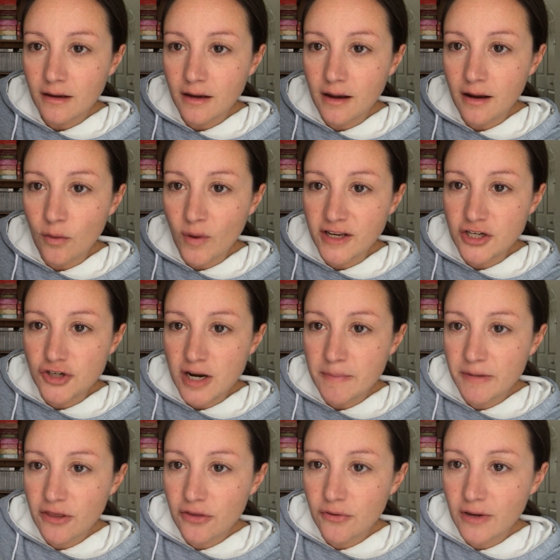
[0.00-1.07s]
a white striping
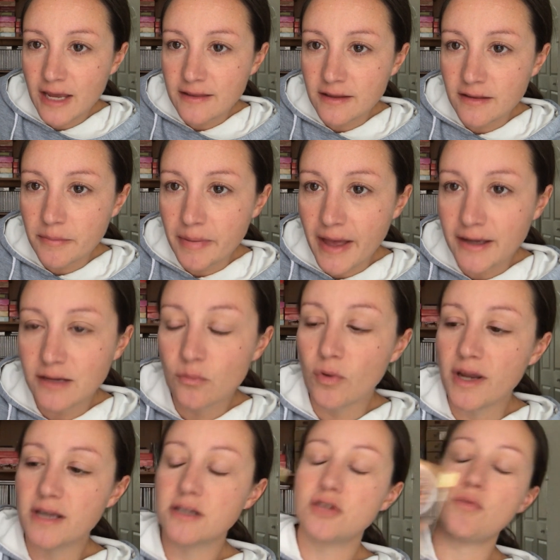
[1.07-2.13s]
through it, and then the black and white
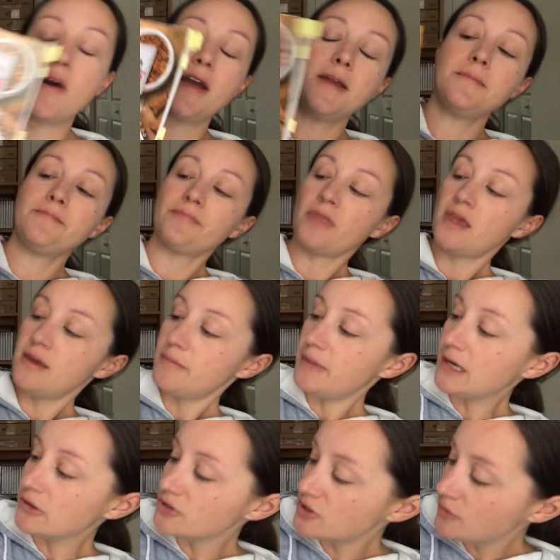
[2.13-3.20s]
twine,
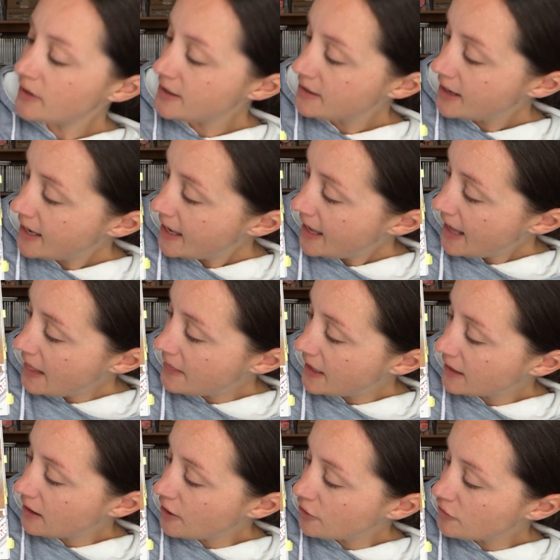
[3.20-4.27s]
baker's twine. And then I
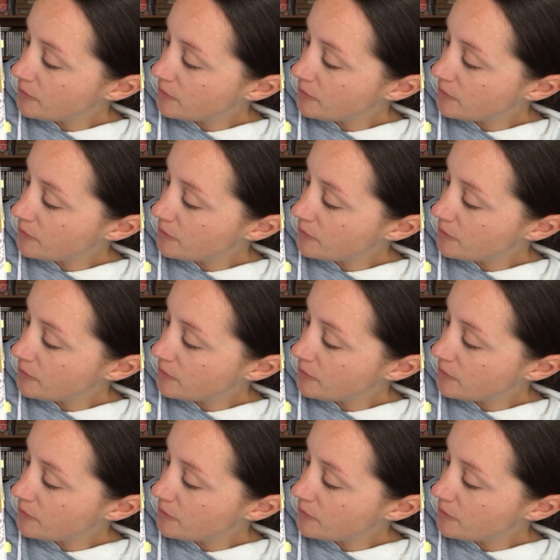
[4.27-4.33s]
got her the